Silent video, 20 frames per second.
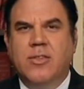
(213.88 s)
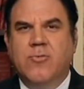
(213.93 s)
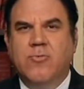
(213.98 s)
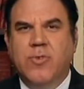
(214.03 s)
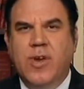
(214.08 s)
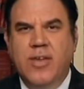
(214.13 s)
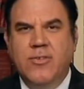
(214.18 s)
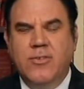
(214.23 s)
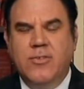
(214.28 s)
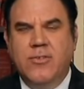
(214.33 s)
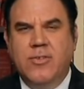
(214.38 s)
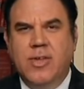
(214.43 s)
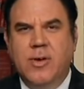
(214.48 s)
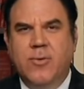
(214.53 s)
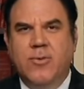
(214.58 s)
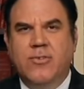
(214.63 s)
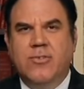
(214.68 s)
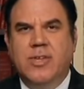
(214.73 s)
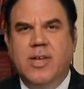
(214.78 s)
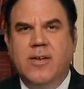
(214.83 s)
then the residue
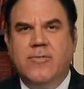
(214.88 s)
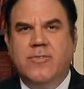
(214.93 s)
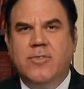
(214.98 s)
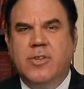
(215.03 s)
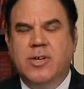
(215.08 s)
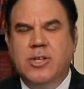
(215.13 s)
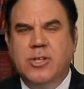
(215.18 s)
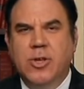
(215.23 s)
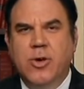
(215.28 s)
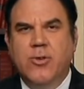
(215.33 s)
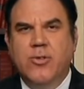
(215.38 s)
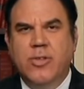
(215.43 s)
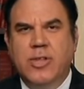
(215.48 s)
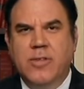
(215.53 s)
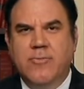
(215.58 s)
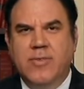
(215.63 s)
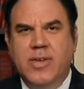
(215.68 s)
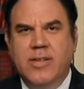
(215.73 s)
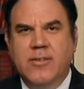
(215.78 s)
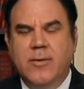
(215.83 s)
that was left on the clothing
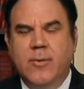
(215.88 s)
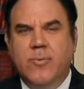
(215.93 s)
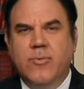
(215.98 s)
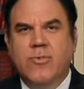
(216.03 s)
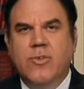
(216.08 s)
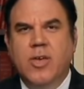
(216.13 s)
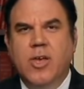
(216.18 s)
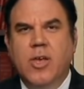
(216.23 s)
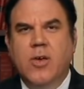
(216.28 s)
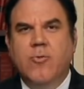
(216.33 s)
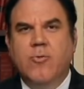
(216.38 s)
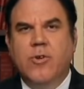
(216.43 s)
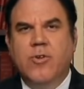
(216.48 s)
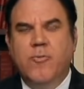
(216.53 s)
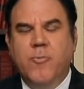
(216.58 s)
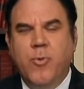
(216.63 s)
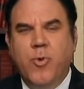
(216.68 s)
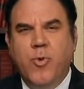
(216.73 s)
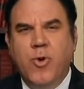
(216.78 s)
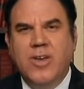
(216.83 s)
of victims would
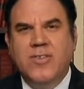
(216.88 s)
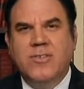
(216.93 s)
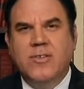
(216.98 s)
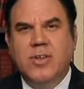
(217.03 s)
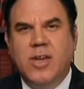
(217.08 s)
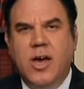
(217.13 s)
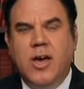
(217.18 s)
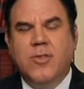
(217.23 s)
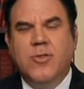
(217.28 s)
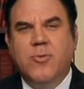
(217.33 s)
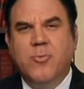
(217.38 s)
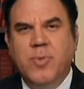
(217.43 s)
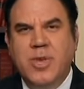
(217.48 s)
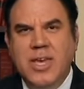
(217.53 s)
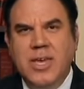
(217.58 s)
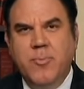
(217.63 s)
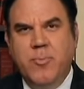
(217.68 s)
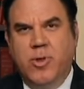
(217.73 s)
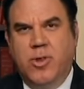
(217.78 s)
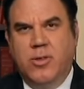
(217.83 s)
have poisoned other
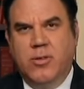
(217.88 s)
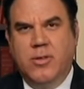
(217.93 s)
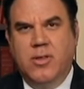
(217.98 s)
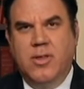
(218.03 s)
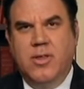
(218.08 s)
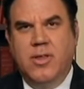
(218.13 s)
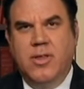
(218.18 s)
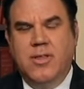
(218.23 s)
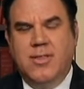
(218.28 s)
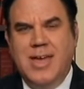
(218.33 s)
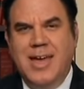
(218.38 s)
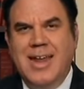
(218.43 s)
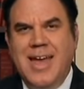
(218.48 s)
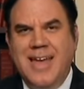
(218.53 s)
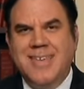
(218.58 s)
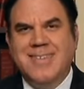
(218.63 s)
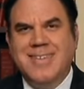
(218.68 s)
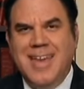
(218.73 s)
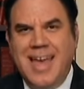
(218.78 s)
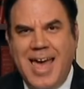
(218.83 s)
people. That
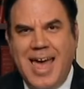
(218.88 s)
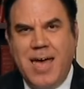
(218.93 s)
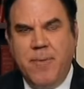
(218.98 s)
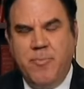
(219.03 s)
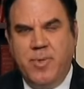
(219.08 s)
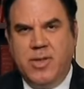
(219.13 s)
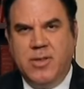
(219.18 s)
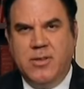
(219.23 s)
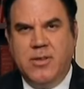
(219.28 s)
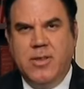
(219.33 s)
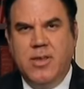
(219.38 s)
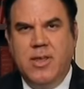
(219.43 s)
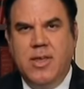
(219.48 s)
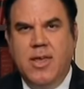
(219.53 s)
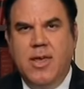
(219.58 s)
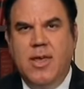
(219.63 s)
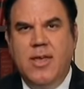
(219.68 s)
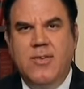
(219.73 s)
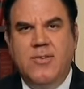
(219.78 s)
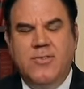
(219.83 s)
hasn't happened.
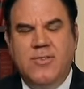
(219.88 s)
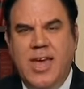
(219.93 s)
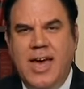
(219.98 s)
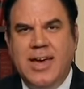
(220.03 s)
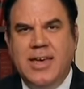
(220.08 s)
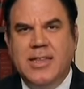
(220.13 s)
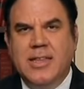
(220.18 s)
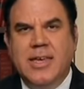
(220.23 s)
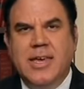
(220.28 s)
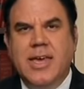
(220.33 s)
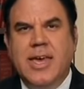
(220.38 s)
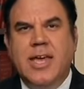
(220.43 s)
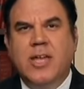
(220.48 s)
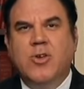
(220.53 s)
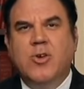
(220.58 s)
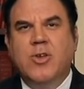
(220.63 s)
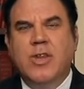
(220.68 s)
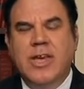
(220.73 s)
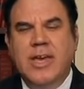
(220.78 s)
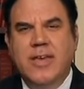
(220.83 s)
Secondly,
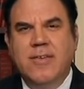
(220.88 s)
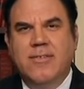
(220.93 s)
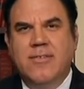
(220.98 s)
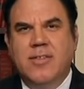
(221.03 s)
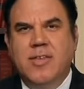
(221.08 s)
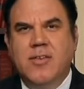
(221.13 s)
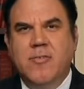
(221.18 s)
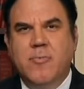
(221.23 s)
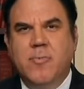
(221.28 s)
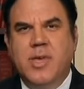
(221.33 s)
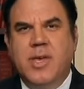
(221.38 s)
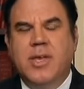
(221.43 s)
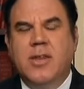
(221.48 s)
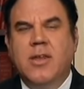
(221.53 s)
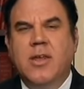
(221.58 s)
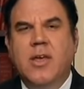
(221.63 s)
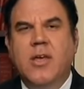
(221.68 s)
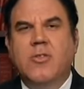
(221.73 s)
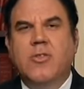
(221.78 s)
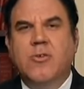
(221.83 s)
it could easily have
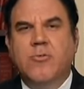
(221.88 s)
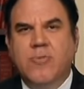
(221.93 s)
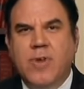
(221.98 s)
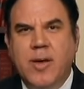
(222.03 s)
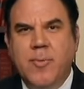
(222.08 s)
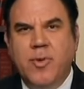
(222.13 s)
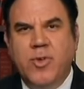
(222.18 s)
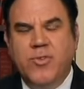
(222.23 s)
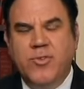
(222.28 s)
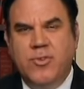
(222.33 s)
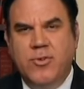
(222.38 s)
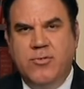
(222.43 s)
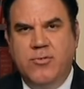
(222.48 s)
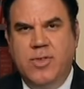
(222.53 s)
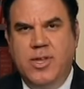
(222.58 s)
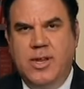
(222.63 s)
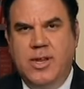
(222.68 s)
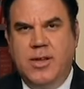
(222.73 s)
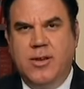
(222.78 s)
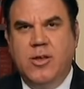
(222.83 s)
been the rebels who
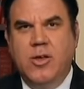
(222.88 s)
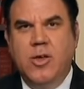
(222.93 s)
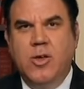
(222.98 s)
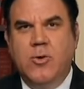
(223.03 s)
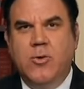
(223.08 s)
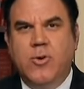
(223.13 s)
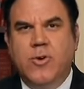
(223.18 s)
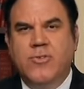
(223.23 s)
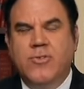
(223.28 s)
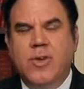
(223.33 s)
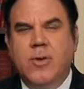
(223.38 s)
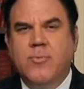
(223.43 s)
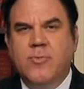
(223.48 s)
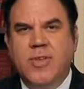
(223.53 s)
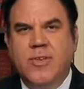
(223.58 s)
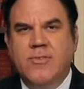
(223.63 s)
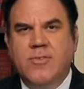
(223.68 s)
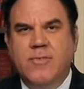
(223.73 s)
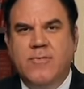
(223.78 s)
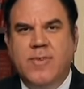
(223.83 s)
did it, or some
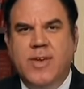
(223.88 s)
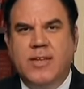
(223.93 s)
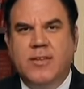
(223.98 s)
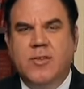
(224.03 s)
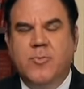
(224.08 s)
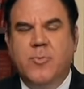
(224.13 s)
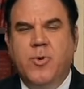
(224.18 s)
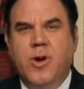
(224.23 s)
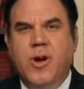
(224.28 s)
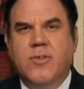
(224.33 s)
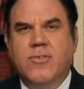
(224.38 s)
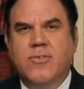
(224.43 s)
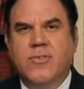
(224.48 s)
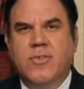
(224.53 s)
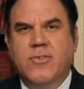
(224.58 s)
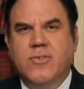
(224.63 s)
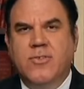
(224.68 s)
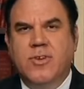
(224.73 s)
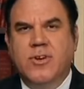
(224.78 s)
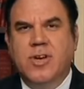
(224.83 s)
disaffected parts
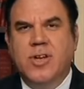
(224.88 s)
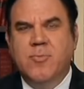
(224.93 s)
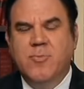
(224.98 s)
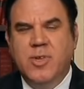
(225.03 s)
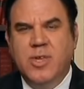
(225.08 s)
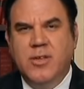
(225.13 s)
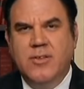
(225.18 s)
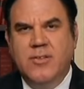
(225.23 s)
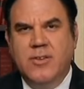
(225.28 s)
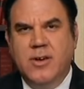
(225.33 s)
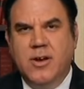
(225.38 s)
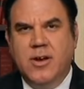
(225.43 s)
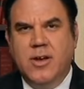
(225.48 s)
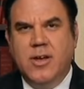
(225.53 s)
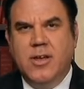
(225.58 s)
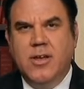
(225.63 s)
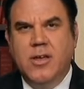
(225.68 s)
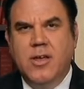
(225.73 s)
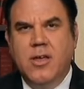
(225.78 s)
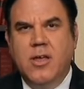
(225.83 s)
of the Syrian
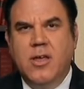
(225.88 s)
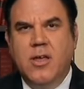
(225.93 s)
military.